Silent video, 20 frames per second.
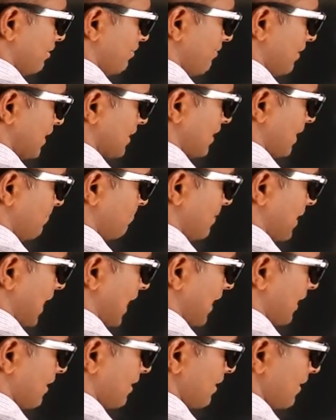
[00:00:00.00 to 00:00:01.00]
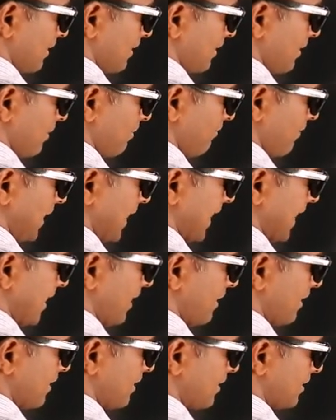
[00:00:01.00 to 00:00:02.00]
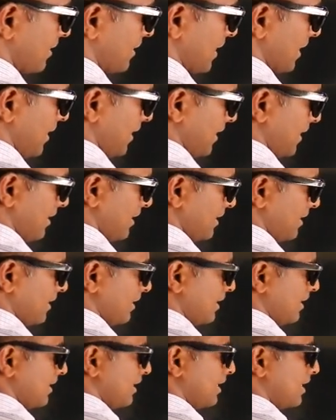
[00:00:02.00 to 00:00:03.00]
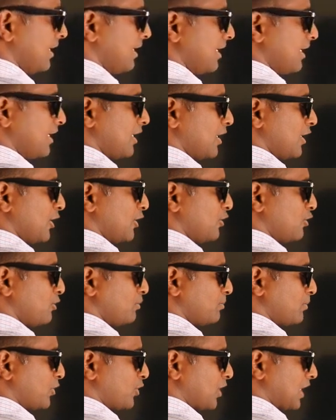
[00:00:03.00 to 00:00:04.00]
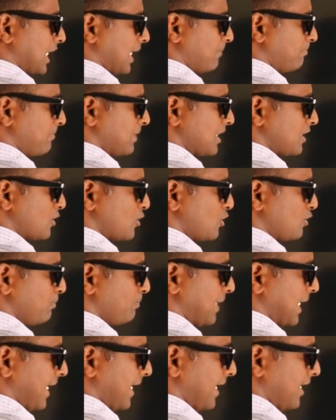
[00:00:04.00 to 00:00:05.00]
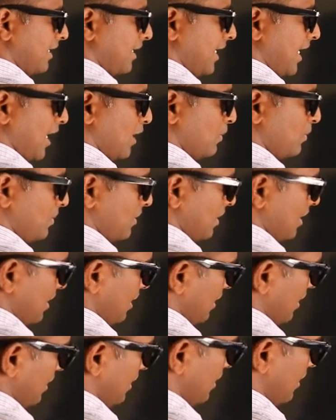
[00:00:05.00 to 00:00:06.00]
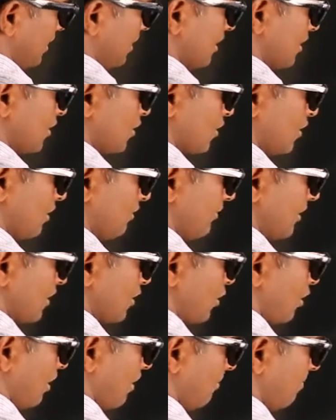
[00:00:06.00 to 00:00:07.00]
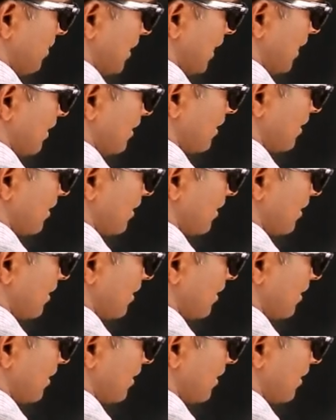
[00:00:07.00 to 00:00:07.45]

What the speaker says: we subtract, we get 3. No more numbers to bring it down, so we stop here.